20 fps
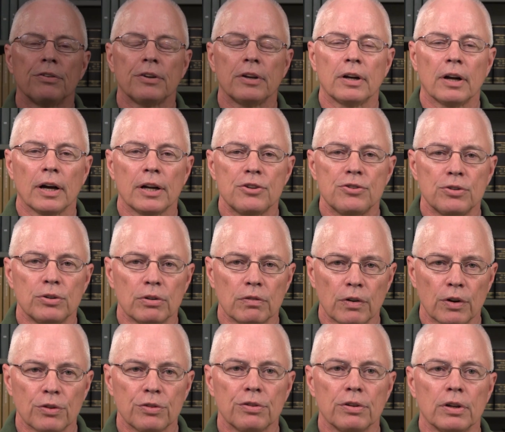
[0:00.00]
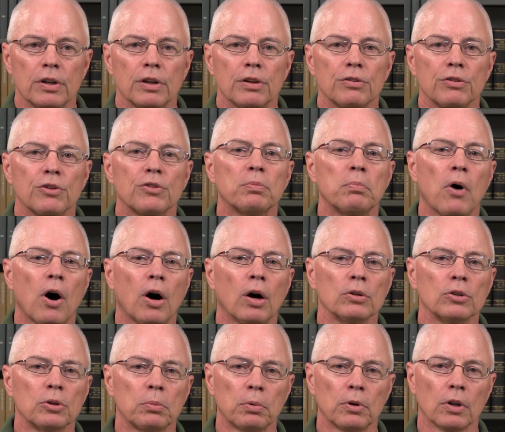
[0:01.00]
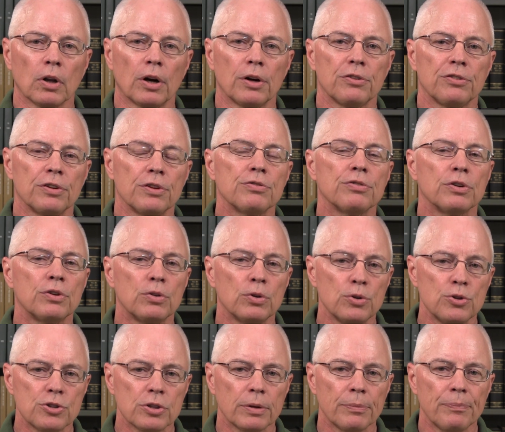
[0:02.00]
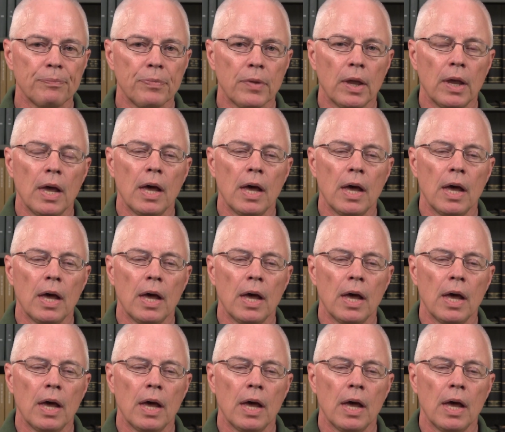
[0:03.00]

Siena Heights University is a small liberal arts institution,